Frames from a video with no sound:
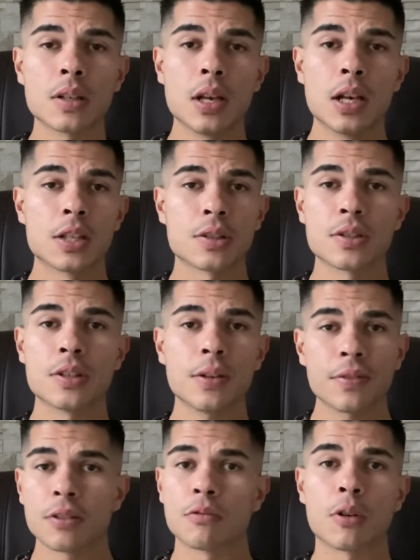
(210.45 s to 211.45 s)
So there's
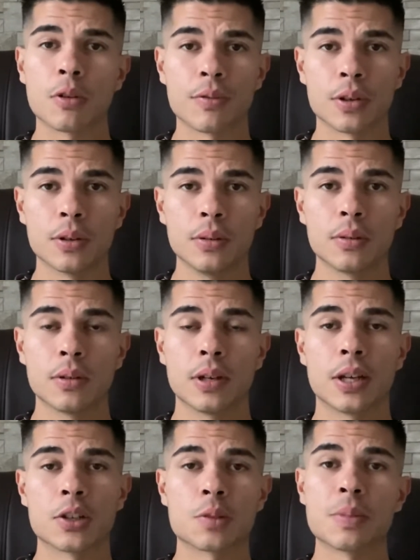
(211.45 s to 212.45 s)
nothing wrong with you. It
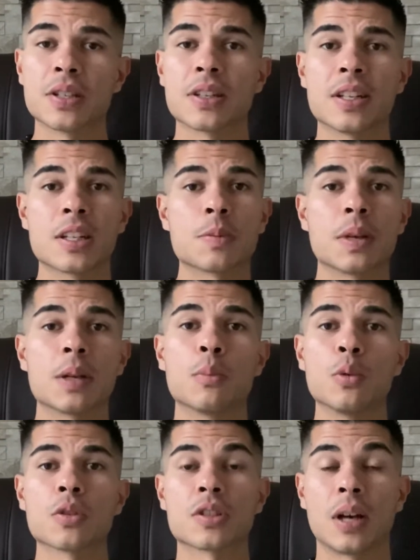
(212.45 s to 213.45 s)
just means that you need to spend more
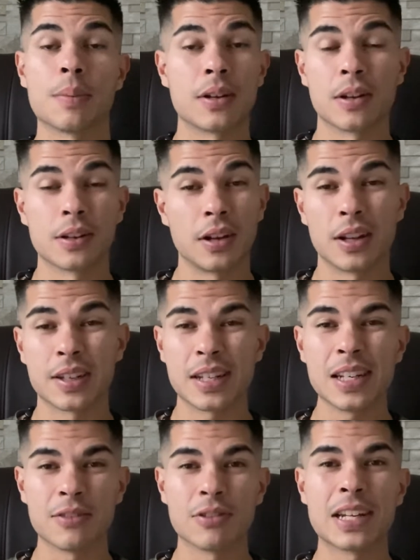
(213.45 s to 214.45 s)
time, and ideally
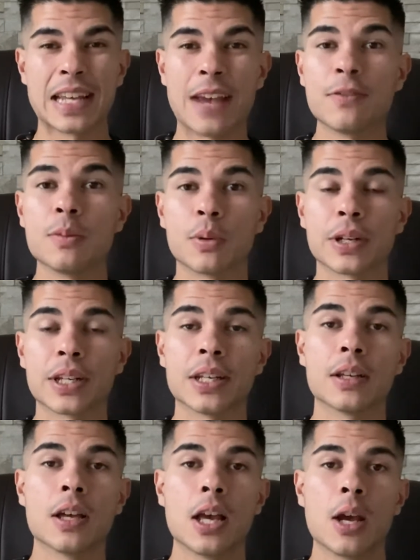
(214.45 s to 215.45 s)
really everybody
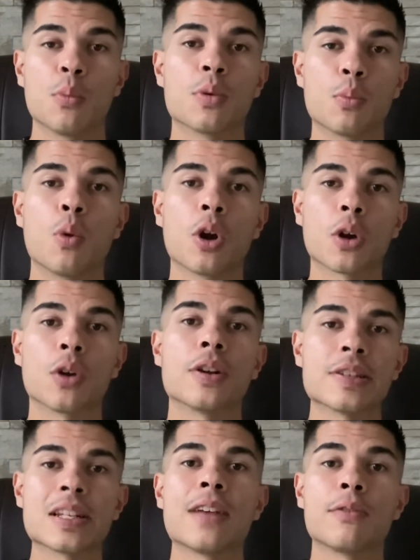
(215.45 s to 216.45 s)
would work on this
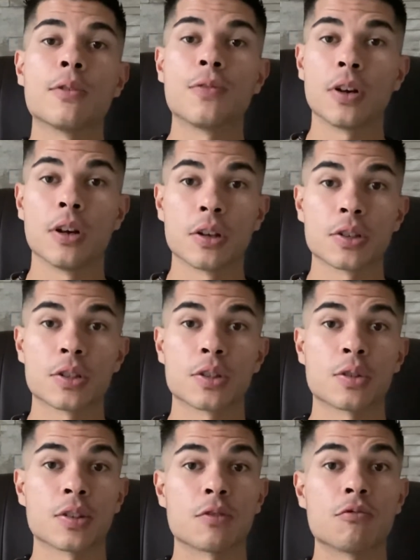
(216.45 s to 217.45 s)
level first. So
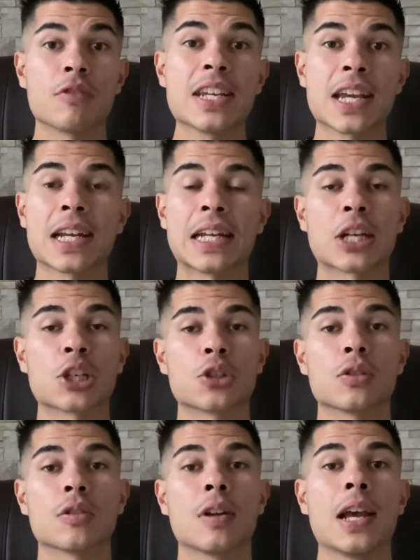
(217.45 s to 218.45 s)
it's reconnection
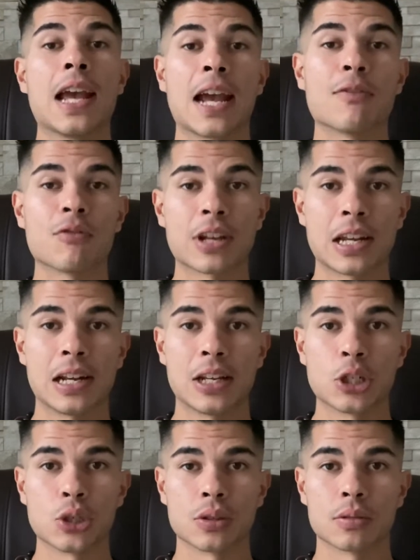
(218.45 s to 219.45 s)
and
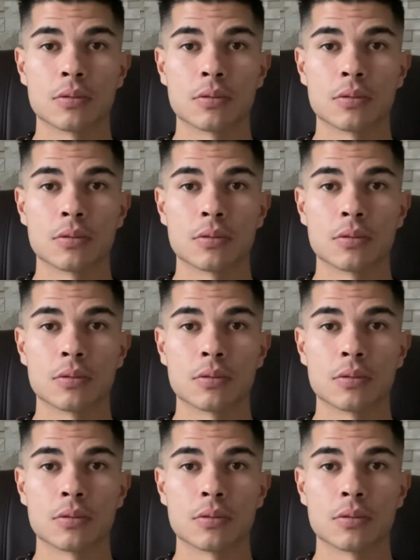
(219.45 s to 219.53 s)
regulation.